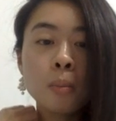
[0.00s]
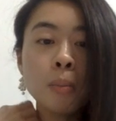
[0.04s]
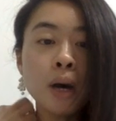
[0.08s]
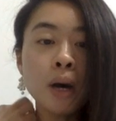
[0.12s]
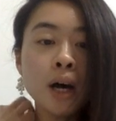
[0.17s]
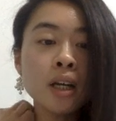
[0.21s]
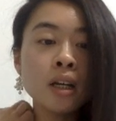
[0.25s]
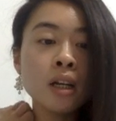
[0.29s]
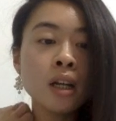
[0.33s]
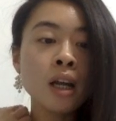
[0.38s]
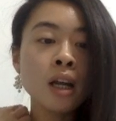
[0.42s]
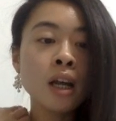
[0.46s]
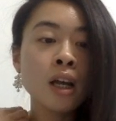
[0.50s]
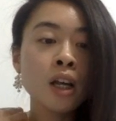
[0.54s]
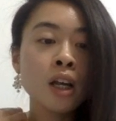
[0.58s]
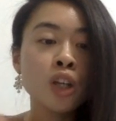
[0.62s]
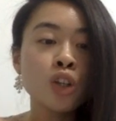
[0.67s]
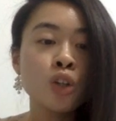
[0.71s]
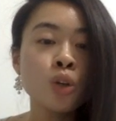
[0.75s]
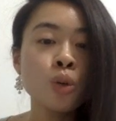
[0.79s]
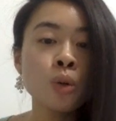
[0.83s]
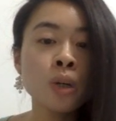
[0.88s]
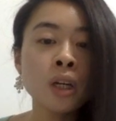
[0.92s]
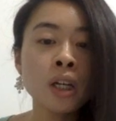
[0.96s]
But
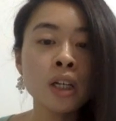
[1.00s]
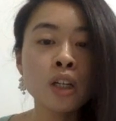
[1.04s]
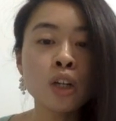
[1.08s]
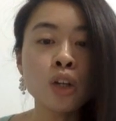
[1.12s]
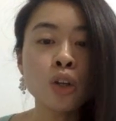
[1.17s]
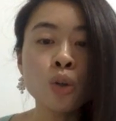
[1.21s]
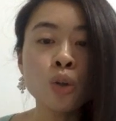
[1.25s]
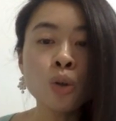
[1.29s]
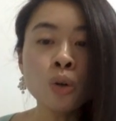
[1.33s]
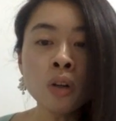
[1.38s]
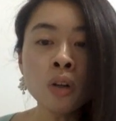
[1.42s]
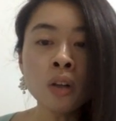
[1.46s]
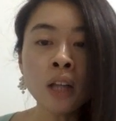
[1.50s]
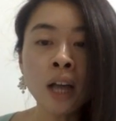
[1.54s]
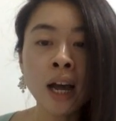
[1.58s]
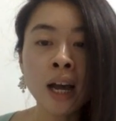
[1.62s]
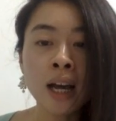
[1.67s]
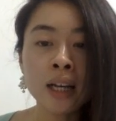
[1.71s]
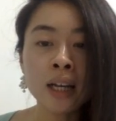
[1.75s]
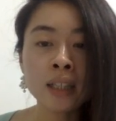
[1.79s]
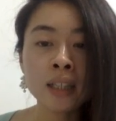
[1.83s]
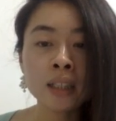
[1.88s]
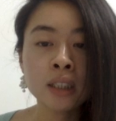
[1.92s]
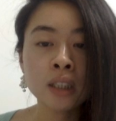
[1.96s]
you can
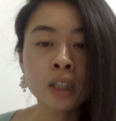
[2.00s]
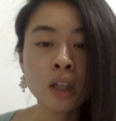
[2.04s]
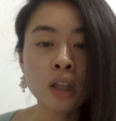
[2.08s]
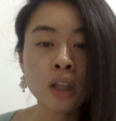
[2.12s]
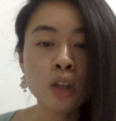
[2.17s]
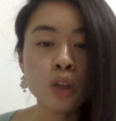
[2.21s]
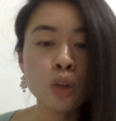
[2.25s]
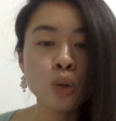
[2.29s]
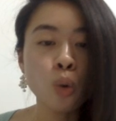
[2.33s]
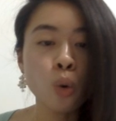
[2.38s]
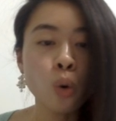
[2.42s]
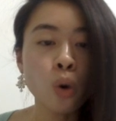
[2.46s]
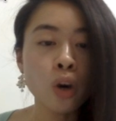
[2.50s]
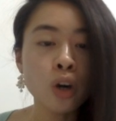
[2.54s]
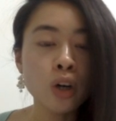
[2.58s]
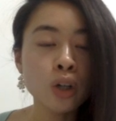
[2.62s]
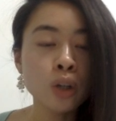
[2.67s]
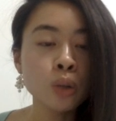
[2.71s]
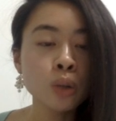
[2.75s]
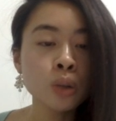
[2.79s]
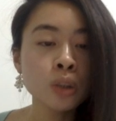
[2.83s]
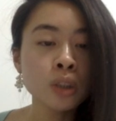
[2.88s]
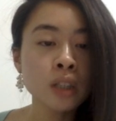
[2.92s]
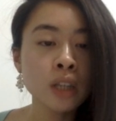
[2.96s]
utilize your
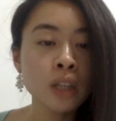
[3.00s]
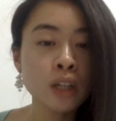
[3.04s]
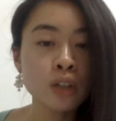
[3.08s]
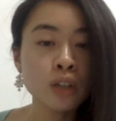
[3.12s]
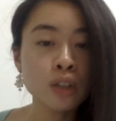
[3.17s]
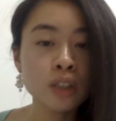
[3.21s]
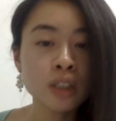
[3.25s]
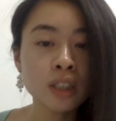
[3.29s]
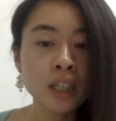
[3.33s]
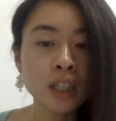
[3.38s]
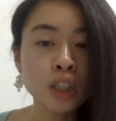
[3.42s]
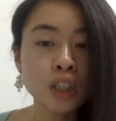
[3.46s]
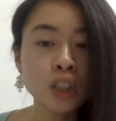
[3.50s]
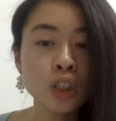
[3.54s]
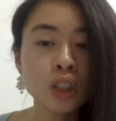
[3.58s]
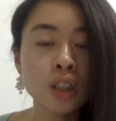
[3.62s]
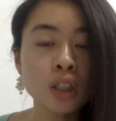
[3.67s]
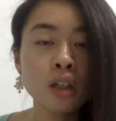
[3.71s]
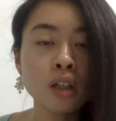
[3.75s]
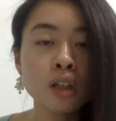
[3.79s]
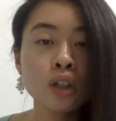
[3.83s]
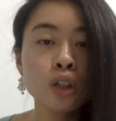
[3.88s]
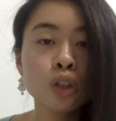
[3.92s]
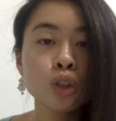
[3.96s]
newsletter
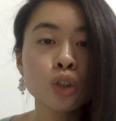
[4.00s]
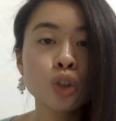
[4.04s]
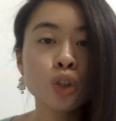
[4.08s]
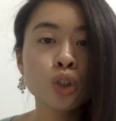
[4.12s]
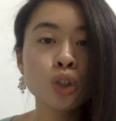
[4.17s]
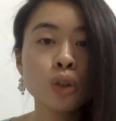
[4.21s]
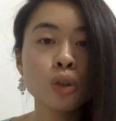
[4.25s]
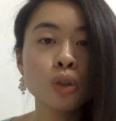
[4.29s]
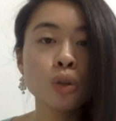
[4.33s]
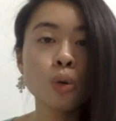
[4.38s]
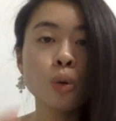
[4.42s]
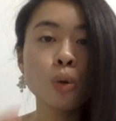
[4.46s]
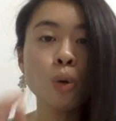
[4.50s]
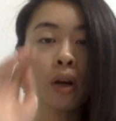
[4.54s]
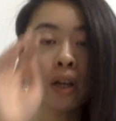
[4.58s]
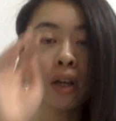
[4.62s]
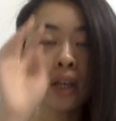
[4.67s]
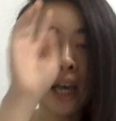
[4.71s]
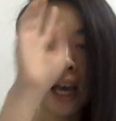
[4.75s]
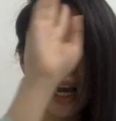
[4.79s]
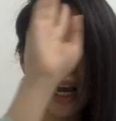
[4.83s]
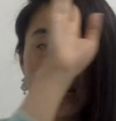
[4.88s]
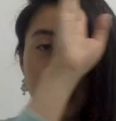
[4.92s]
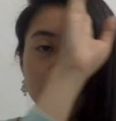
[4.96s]
section
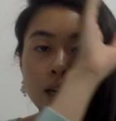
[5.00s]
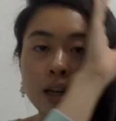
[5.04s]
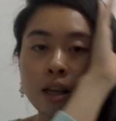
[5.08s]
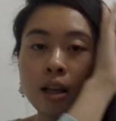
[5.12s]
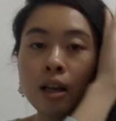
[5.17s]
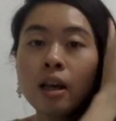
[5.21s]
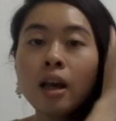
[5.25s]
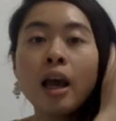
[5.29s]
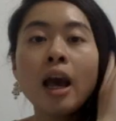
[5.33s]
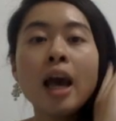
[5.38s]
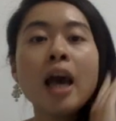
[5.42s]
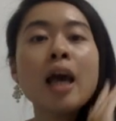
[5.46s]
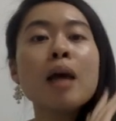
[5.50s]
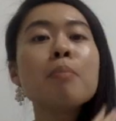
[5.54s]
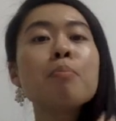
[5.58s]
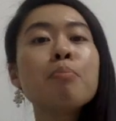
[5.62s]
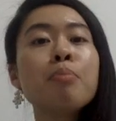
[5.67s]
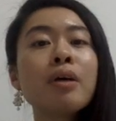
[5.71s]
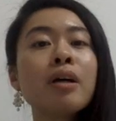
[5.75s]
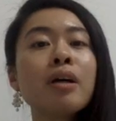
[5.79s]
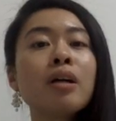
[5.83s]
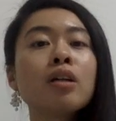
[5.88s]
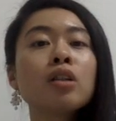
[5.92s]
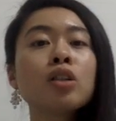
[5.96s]
to gain
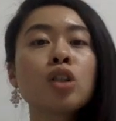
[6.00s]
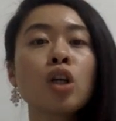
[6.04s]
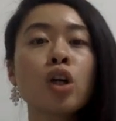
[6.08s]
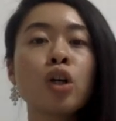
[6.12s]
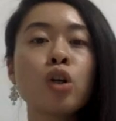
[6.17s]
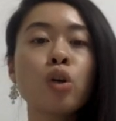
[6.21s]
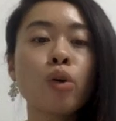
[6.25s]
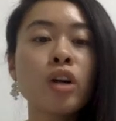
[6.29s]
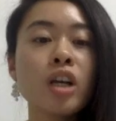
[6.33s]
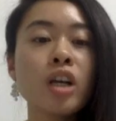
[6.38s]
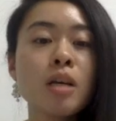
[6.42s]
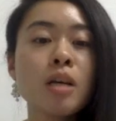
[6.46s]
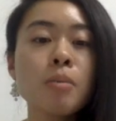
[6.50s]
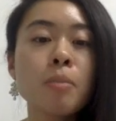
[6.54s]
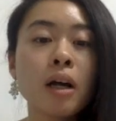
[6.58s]
and build your